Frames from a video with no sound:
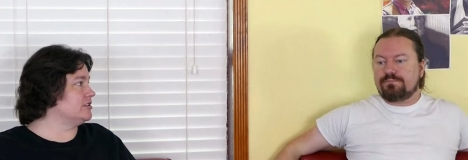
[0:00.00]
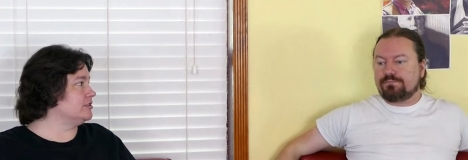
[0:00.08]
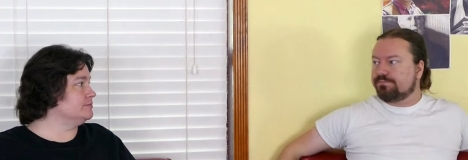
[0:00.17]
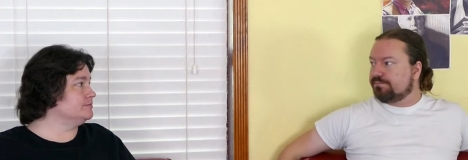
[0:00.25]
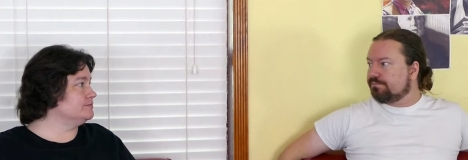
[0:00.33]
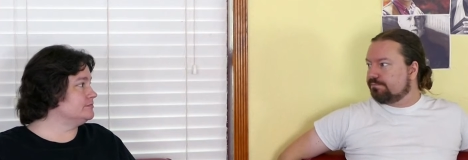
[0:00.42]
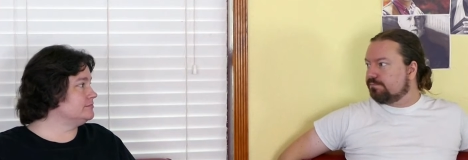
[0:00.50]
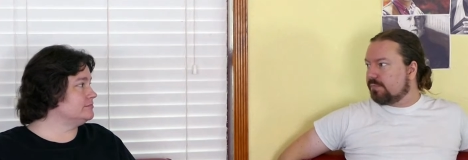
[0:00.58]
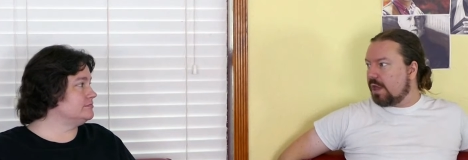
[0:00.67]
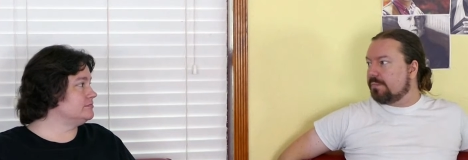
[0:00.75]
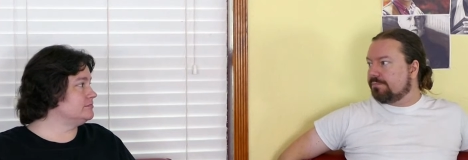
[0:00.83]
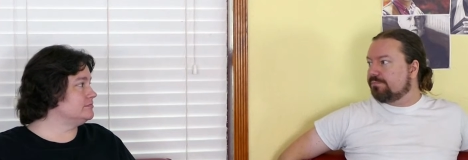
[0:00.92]
Speaker 1: ago.
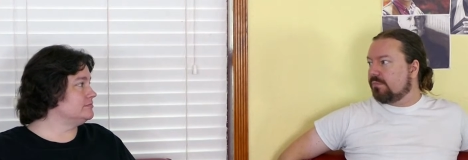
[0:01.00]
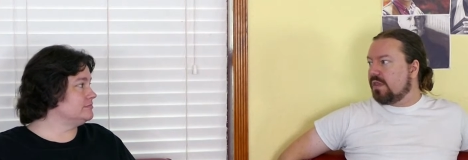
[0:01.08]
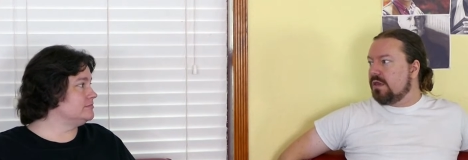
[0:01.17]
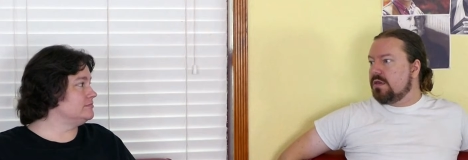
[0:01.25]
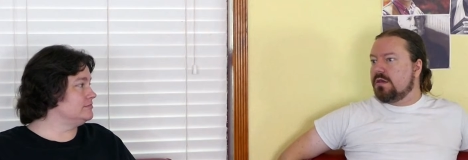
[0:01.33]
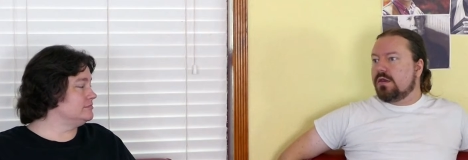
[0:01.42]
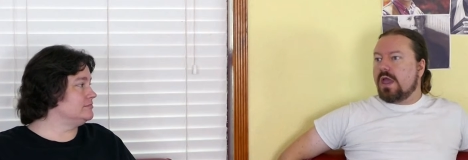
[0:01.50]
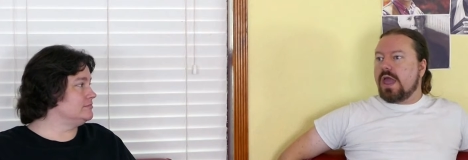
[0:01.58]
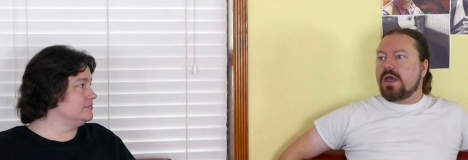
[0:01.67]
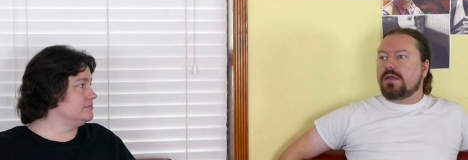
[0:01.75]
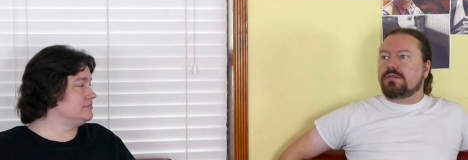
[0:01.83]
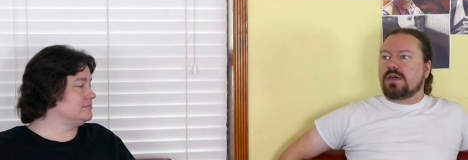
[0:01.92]
Yep. Yeah.
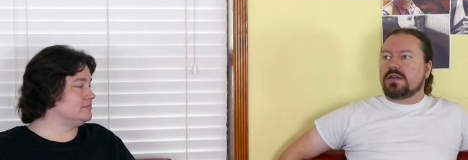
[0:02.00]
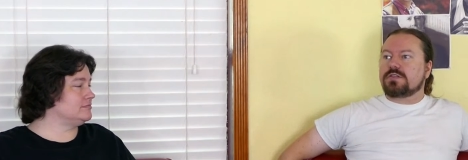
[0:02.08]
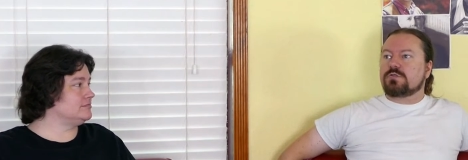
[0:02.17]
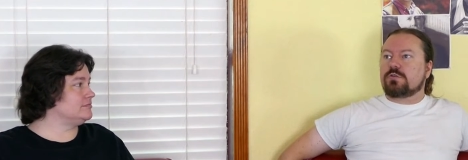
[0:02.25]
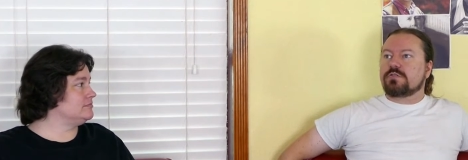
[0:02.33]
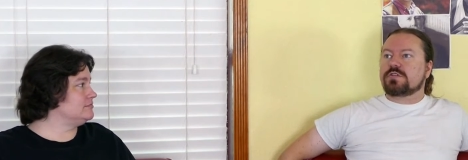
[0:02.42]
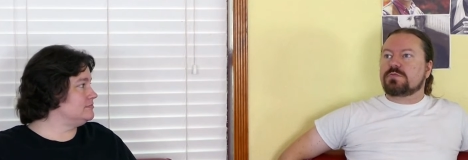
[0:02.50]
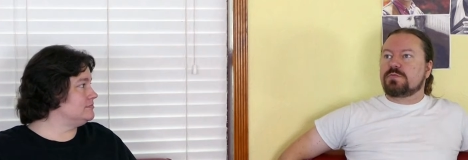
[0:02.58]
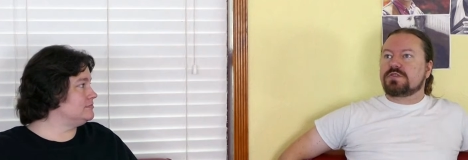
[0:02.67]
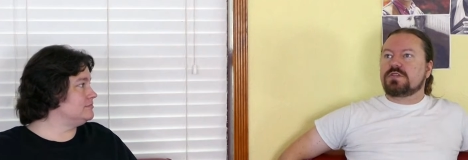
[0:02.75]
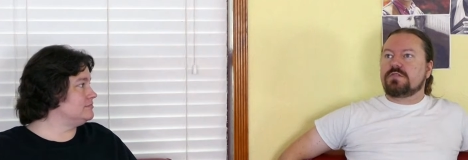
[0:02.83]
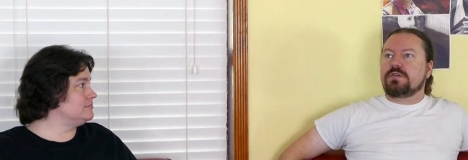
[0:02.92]
And that sort of
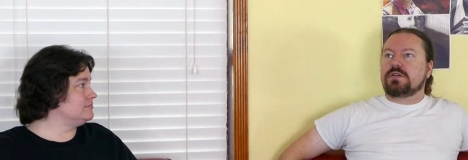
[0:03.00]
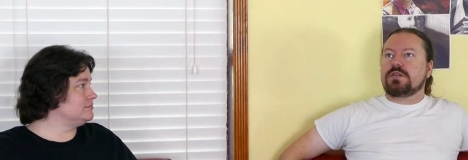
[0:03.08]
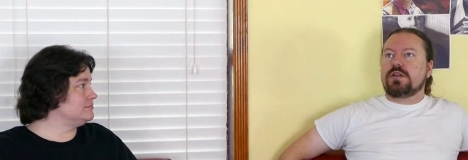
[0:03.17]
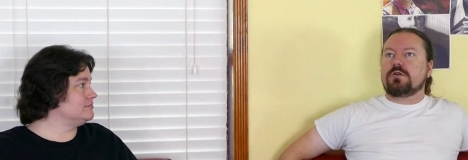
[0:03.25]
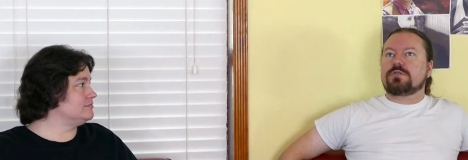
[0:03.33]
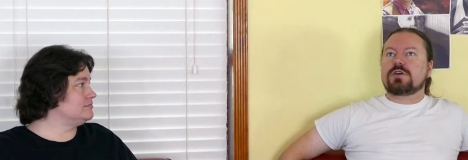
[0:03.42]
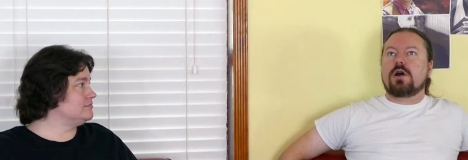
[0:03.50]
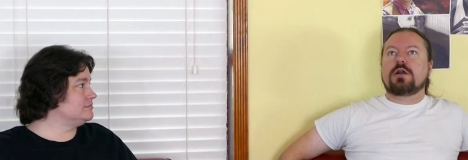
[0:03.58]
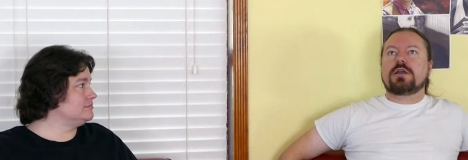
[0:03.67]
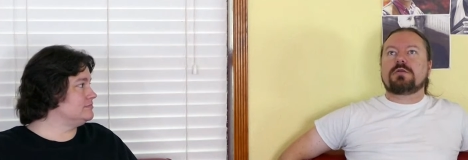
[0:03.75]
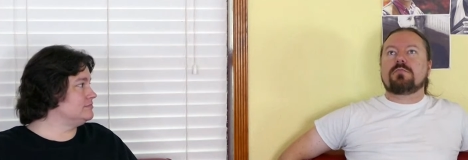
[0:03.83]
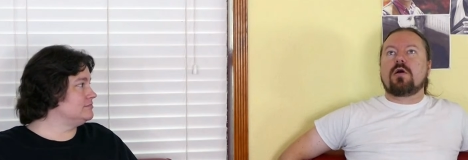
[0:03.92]
specific, you know,
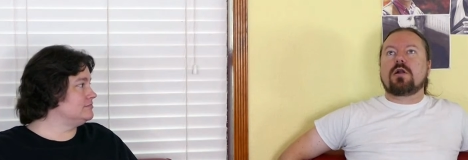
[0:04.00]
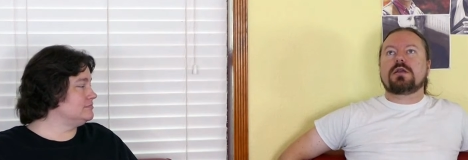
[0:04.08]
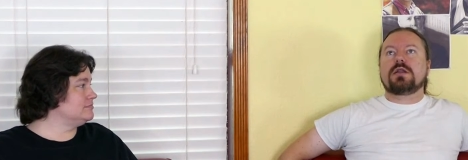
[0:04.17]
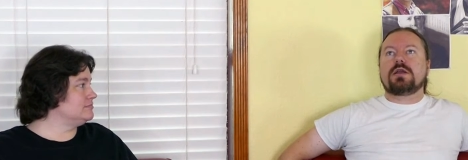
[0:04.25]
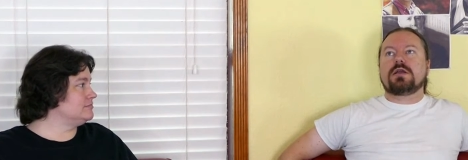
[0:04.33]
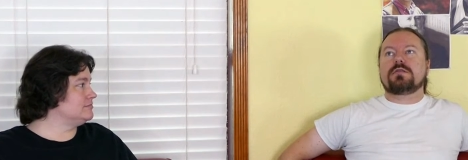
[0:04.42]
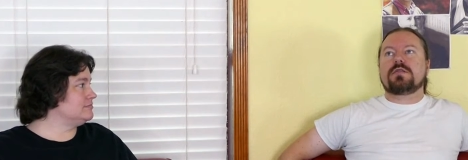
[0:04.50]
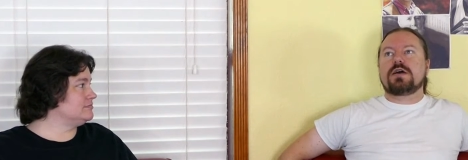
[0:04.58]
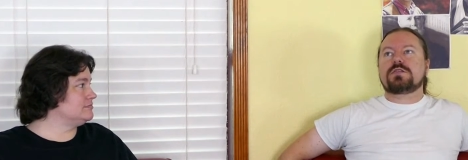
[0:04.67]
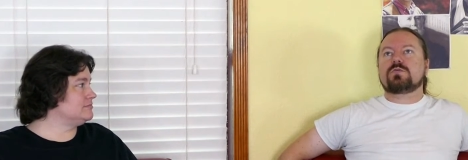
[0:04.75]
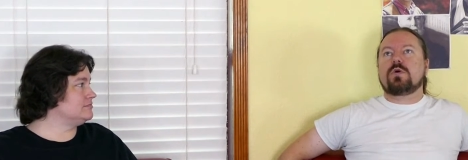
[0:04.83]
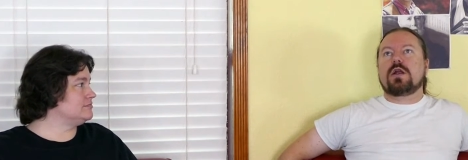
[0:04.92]
target marketing,
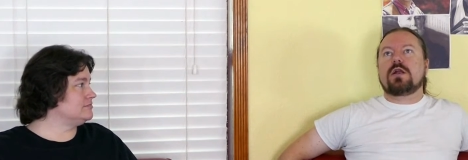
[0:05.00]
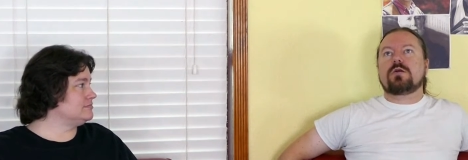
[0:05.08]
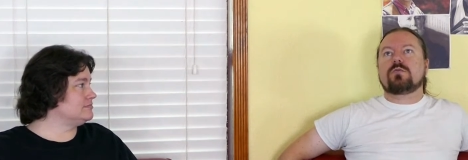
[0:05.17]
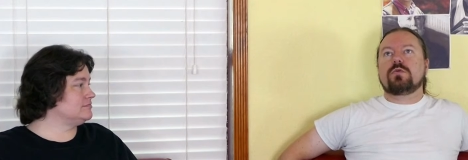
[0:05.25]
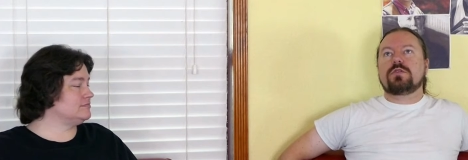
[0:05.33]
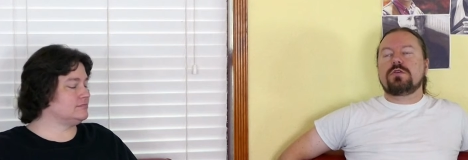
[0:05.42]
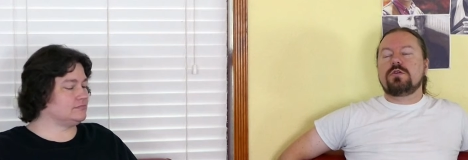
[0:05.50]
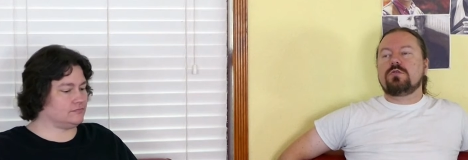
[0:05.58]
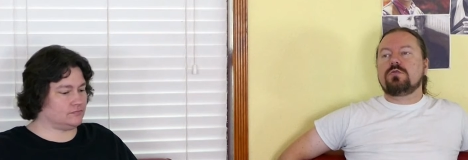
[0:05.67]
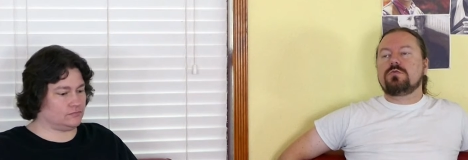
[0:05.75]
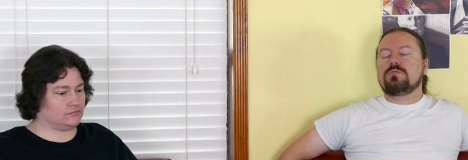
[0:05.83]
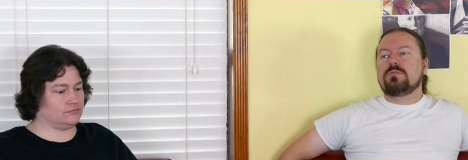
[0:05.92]
that's where with
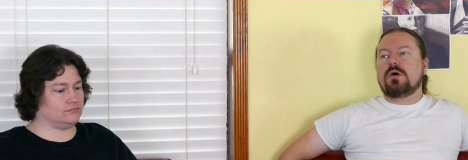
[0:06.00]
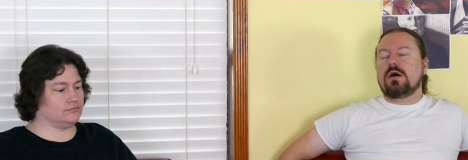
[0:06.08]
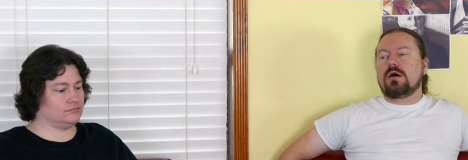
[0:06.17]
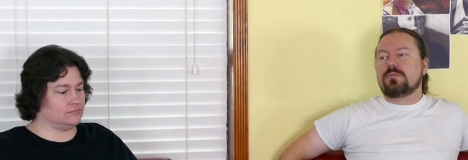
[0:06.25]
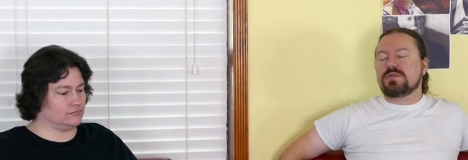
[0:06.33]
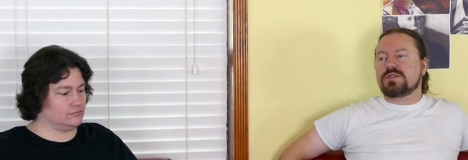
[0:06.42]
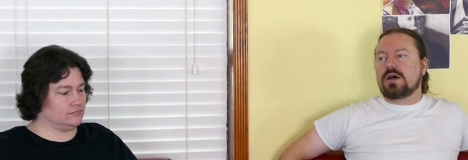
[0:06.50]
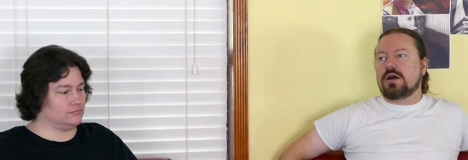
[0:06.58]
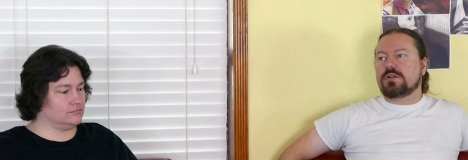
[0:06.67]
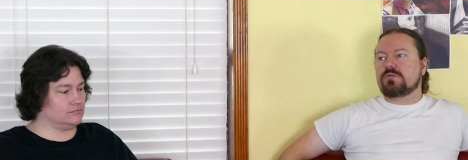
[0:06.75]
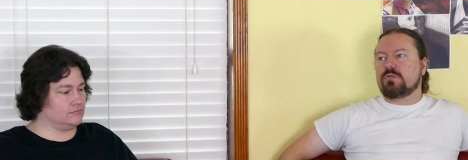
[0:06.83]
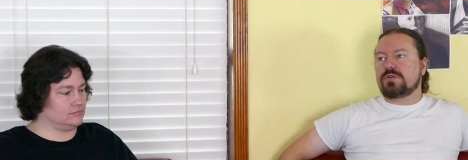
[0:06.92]
you, uh, massage
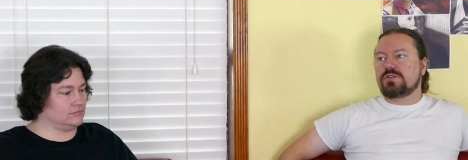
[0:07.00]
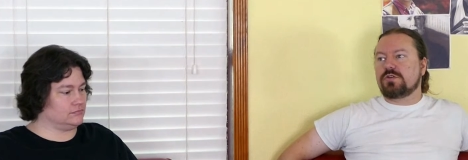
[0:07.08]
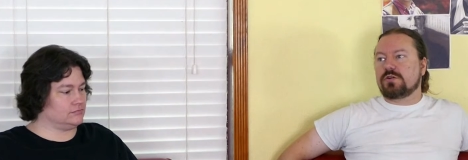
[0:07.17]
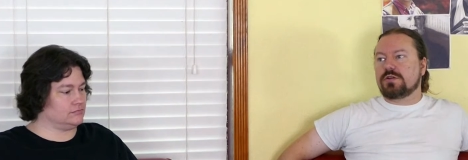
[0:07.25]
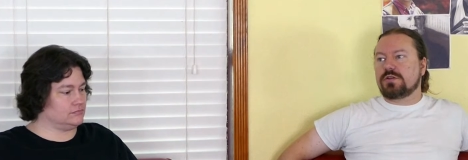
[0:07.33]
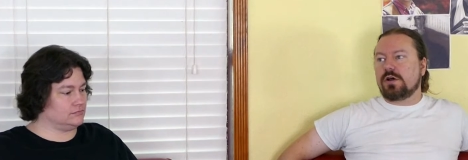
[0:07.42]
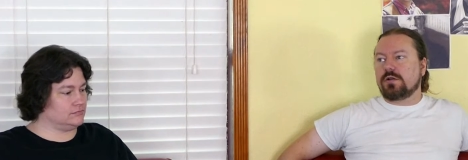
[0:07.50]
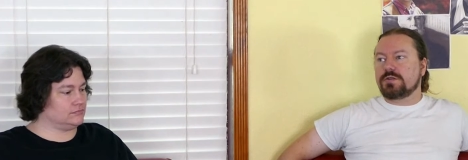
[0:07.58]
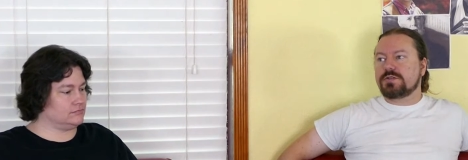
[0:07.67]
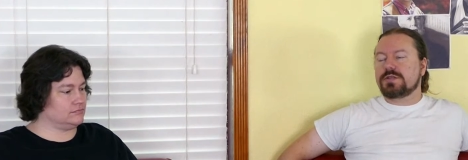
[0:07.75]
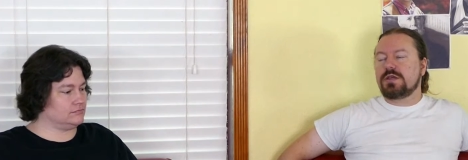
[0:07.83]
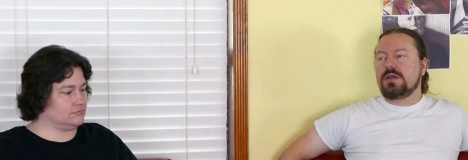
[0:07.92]
for mature
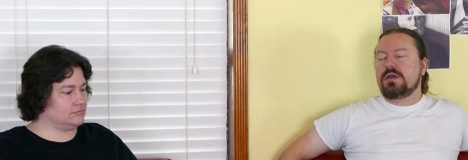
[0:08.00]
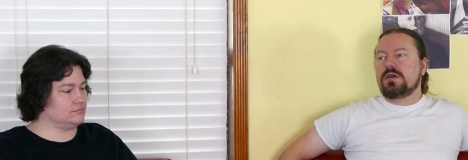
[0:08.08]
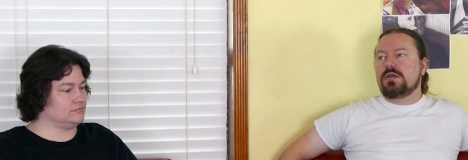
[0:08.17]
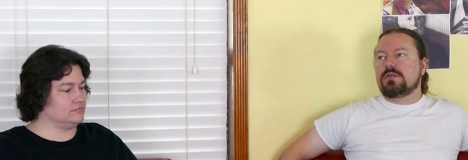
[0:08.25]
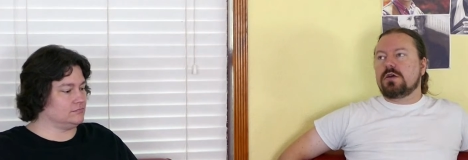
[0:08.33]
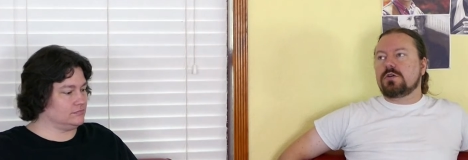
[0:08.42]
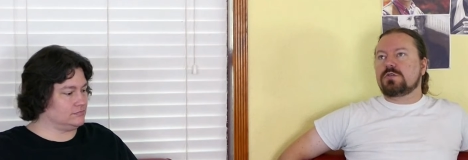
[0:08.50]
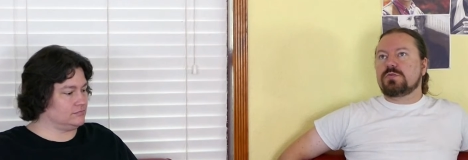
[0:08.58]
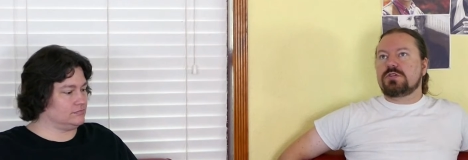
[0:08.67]
adults, those